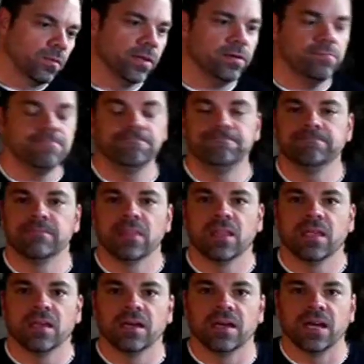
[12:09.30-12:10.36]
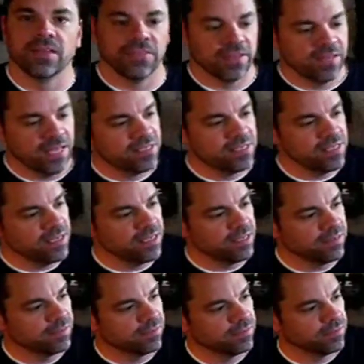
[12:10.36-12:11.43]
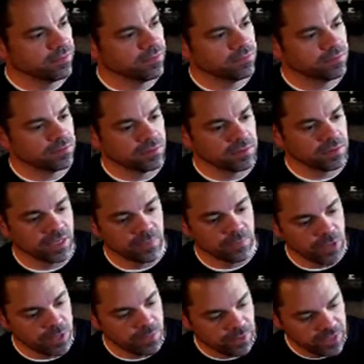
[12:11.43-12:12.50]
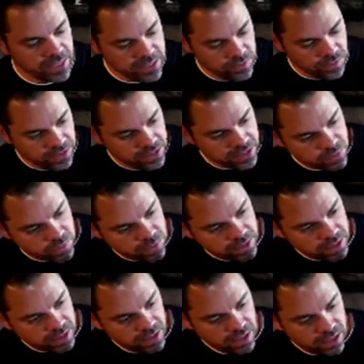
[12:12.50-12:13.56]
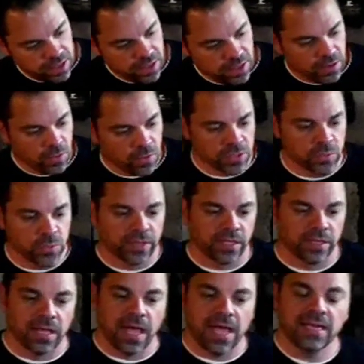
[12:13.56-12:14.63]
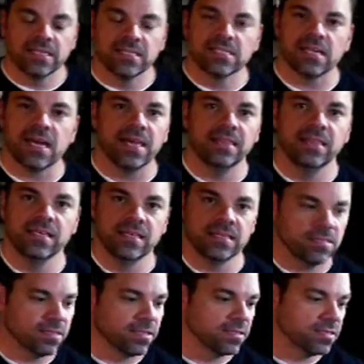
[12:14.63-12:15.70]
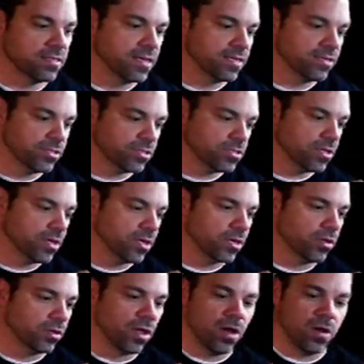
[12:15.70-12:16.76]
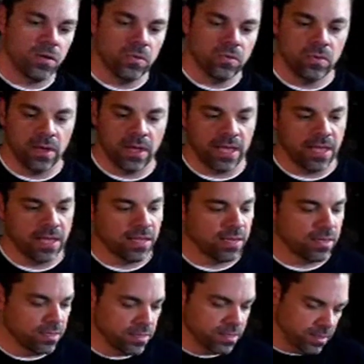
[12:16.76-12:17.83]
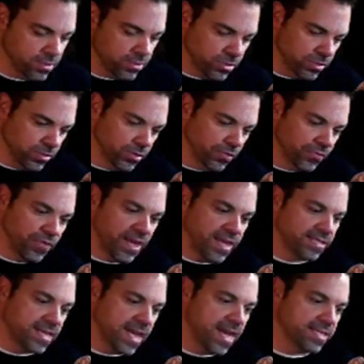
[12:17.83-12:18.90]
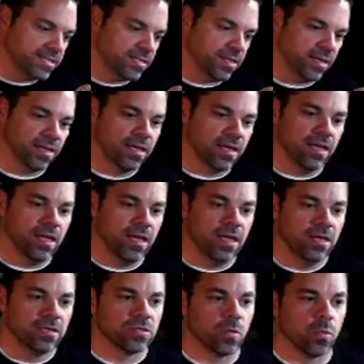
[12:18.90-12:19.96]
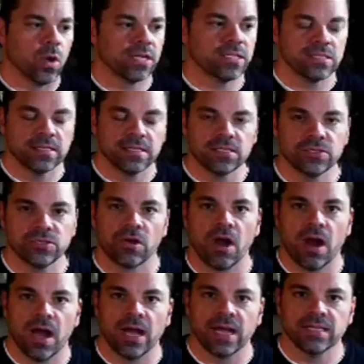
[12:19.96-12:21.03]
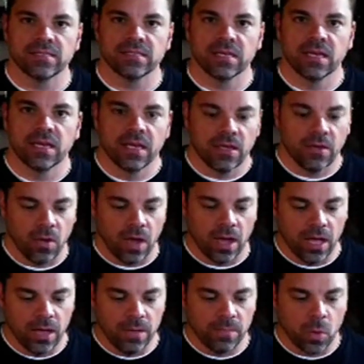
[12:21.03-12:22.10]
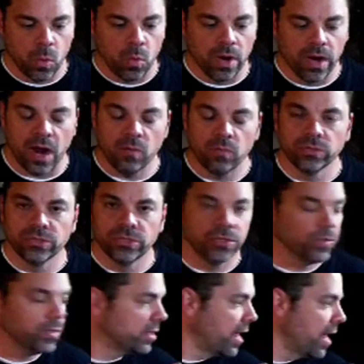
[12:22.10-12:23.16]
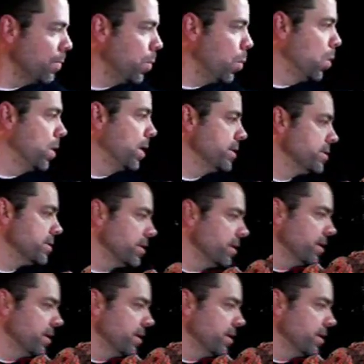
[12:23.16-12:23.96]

Well, I think that's it. I'm pretty pleased with this one. Of course, with the light inside this thing is just going to glow and should look fantastic. So once this dries, what I will do at that point